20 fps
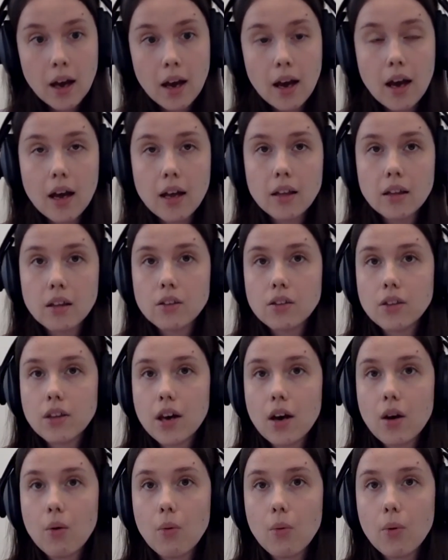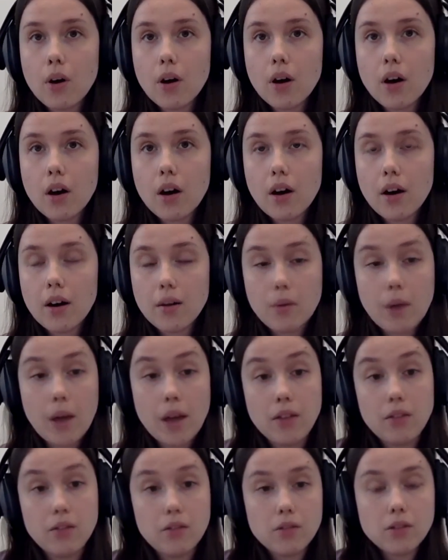And there were,
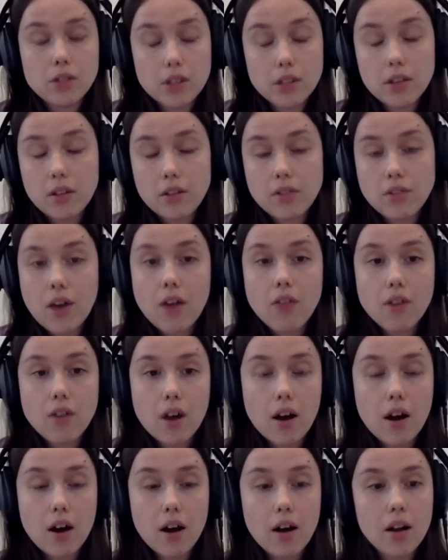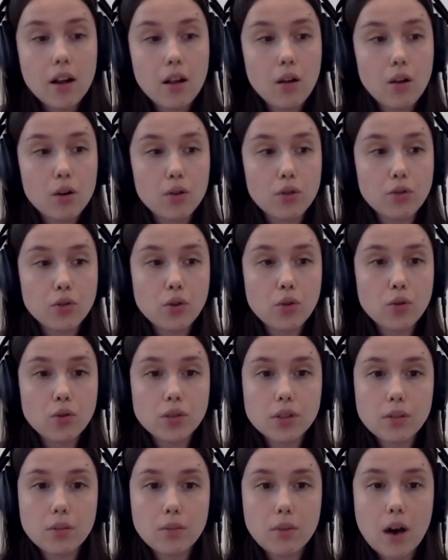and still there are a lot of
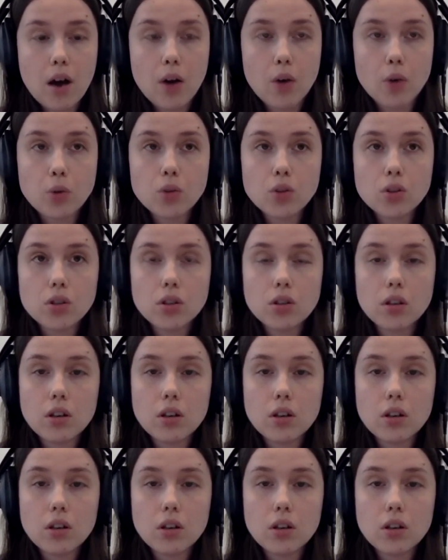talks about